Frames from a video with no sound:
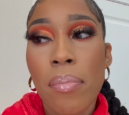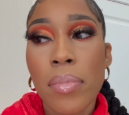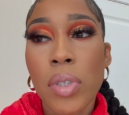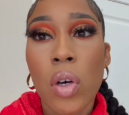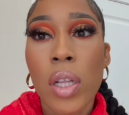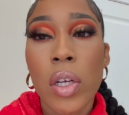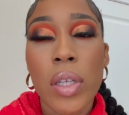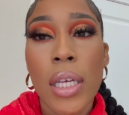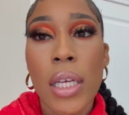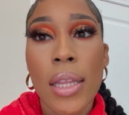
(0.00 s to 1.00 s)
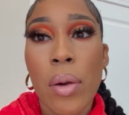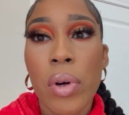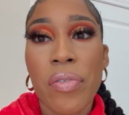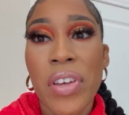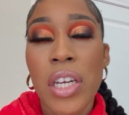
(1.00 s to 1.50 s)
So clearly they
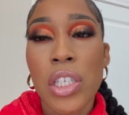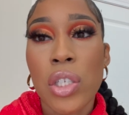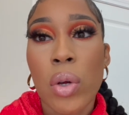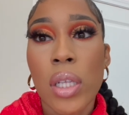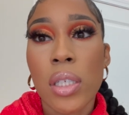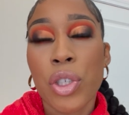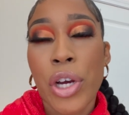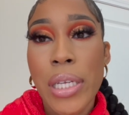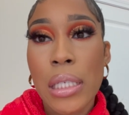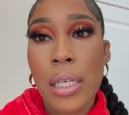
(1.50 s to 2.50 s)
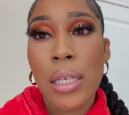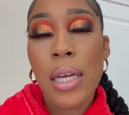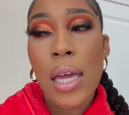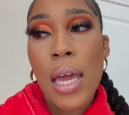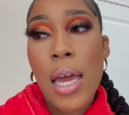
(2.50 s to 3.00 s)
weren't finished, so he looked crazy.
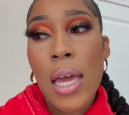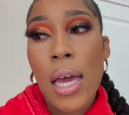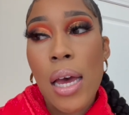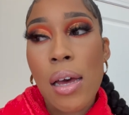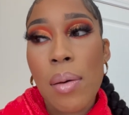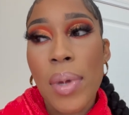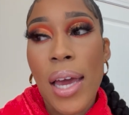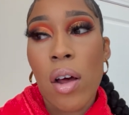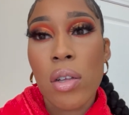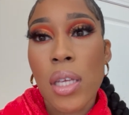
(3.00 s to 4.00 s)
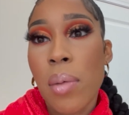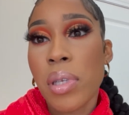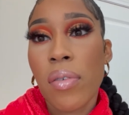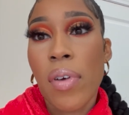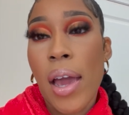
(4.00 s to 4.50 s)
Um, he had all types
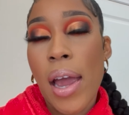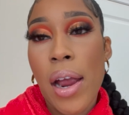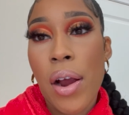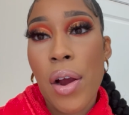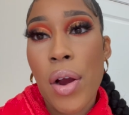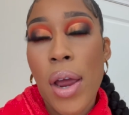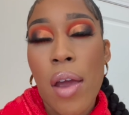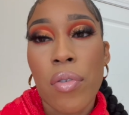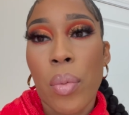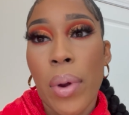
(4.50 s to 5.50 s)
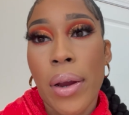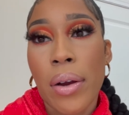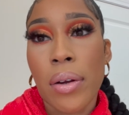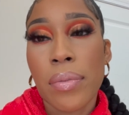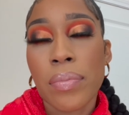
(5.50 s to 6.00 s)
of hair
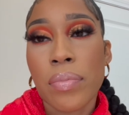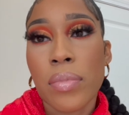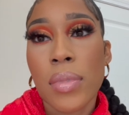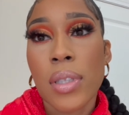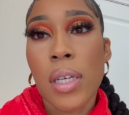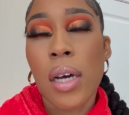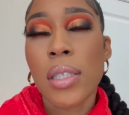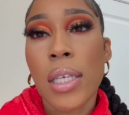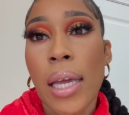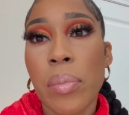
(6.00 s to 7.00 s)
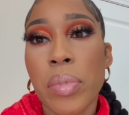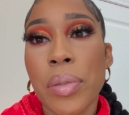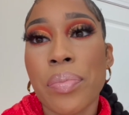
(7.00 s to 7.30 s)
everywhere, untamed.